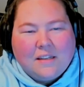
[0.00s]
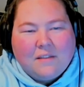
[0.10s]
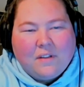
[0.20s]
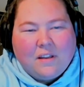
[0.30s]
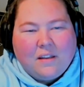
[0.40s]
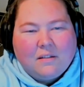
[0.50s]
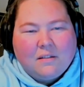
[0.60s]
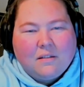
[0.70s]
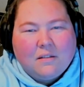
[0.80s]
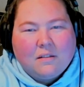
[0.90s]
even
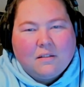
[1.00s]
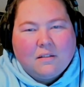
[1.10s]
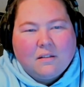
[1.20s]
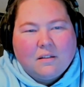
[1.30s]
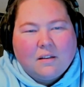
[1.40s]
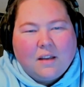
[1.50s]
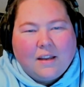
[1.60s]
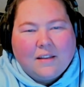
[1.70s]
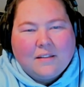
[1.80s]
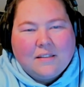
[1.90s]
I
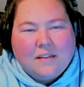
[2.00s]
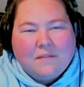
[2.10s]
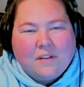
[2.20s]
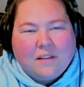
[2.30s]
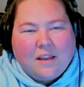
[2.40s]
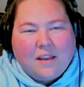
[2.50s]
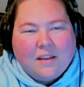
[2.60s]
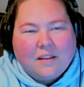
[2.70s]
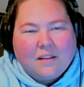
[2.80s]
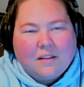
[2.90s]
could see even,
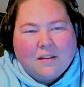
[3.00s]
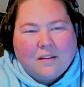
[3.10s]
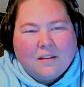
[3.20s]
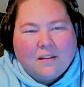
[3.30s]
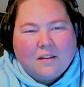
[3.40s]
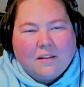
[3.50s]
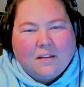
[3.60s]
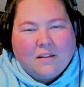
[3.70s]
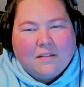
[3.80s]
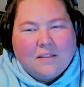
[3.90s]
like,
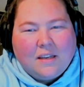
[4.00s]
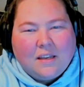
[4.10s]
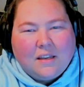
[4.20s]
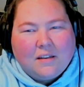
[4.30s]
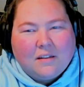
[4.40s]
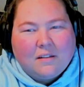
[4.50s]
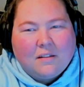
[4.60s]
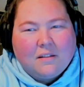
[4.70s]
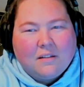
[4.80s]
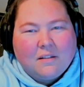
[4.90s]
taking
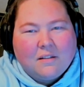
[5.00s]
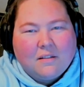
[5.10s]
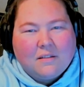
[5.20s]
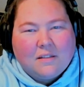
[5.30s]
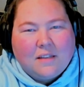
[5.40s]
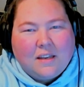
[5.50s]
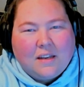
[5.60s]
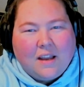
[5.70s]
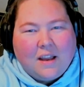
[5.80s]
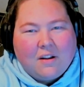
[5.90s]
taking
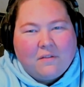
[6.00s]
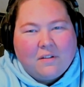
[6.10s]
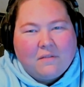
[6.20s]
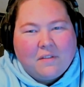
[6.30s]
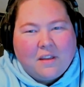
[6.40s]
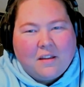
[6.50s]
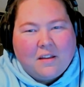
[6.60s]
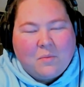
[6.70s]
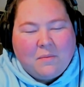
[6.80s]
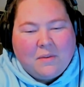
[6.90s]
a hack off of the
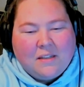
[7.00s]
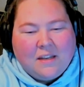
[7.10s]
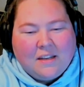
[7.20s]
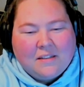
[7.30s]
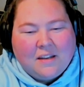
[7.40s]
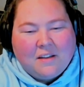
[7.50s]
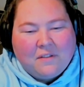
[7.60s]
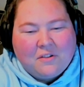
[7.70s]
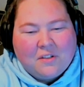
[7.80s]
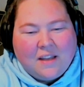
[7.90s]
PBTA stuff
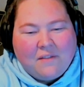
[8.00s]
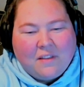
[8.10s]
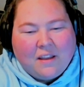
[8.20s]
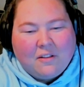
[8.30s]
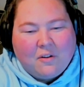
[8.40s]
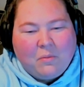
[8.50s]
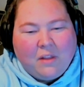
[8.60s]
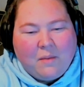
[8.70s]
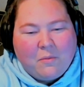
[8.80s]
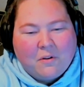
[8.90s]
and just having, like, a little
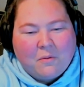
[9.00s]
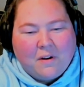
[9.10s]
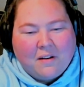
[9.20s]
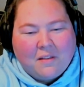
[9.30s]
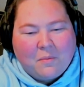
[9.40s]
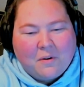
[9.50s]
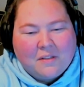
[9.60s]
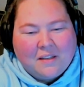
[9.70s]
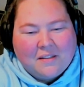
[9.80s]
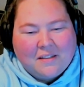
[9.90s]
playbook where the person
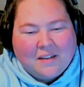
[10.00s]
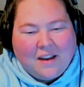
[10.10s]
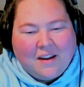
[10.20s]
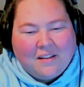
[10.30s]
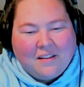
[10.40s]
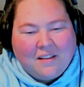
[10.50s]
gets to kinda,